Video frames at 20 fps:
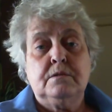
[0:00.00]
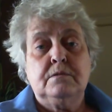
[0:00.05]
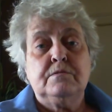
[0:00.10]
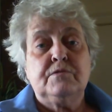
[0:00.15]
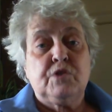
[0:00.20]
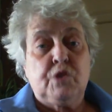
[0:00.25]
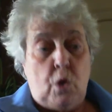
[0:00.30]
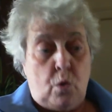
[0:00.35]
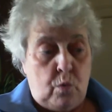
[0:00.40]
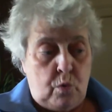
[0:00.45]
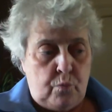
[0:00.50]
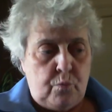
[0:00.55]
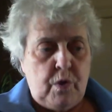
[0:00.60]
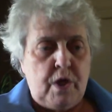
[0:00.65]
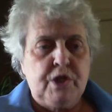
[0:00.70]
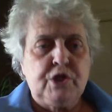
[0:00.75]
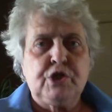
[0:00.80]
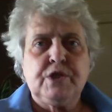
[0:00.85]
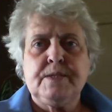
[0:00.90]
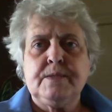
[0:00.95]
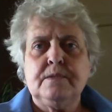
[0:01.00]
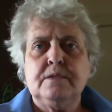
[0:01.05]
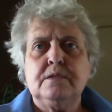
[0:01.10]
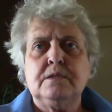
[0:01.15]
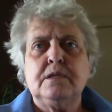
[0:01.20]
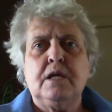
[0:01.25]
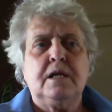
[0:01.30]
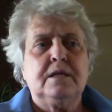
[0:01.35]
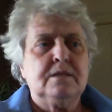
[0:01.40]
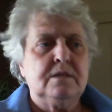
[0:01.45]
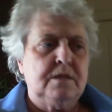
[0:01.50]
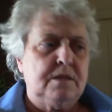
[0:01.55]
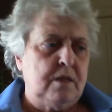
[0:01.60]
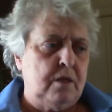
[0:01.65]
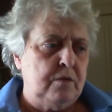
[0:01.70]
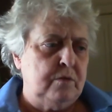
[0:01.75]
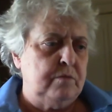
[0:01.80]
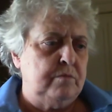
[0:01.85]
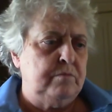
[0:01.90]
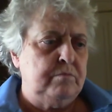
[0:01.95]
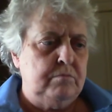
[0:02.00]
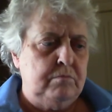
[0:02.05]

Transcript: So are Russians. And so